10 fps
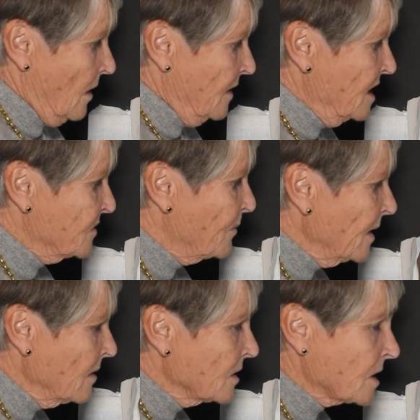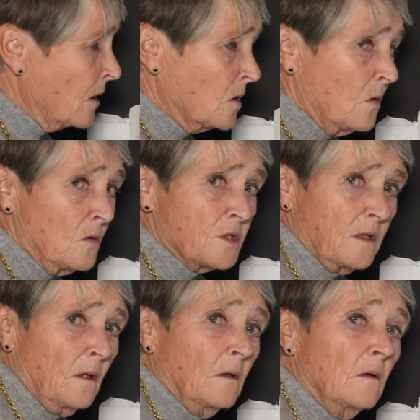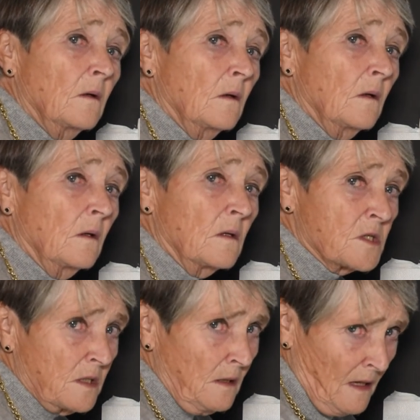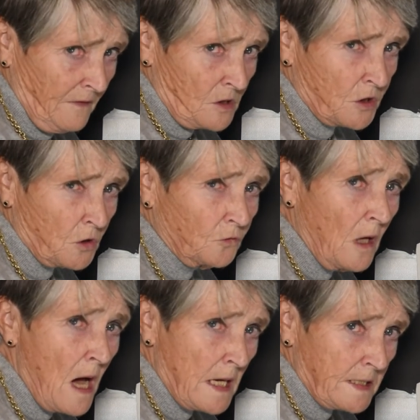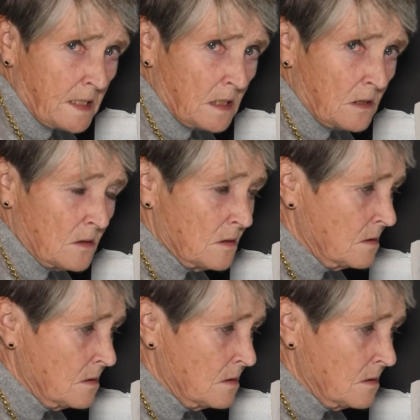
these bergs are causing the sea levels to rise,